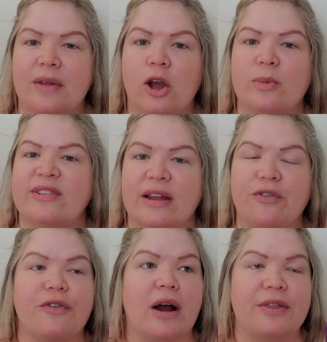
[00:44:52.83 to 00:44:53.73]
I almost
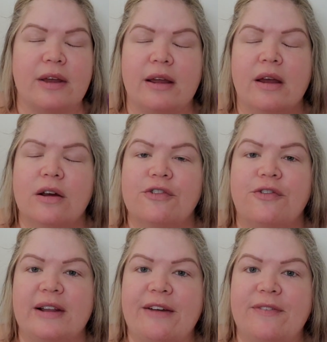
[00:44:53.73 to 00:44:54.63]
said frothy,
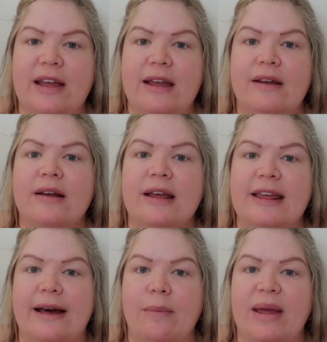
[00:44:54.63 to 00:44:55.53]
fluffy,
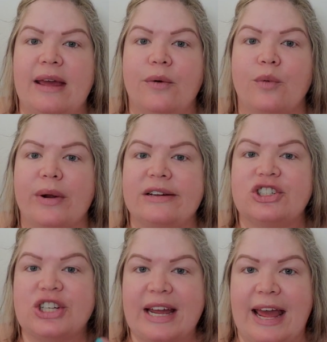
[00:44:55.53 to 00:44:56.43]
yummy,
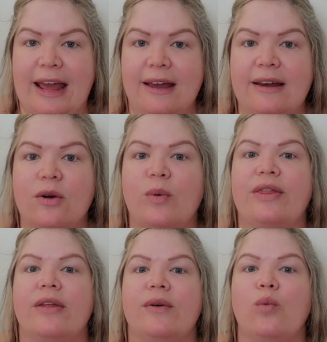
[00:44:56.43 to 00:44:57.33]
rich cake
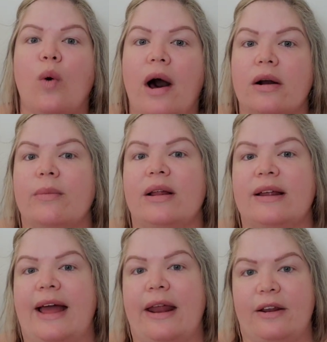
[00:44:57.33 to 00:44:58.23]
with
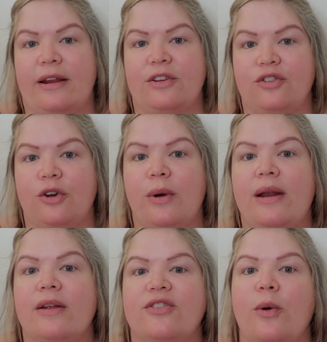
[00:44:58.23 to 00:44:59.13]
watermelon added into
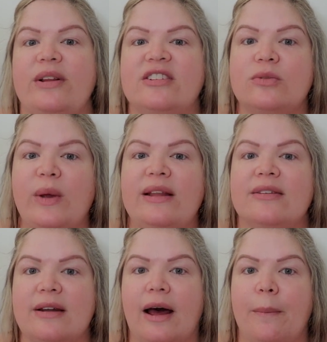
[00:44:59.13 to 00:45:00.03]
it. So it
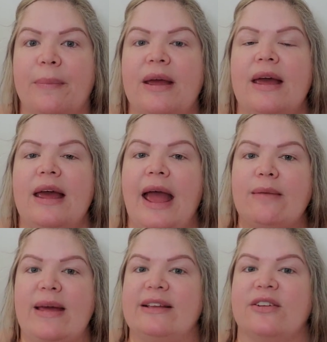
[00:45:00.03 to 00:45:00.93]
sweetens it up
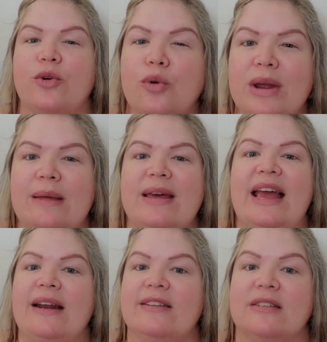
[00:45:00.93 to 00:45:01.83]
and makes it
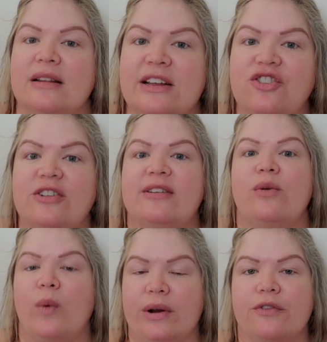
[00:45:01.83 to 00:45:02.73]
creamy and it's delicious
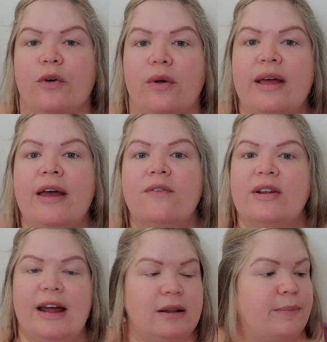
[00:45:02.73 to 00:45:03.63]
and wonderful.
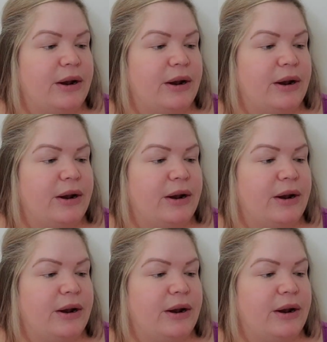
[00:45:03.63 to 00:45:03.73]
Vanilla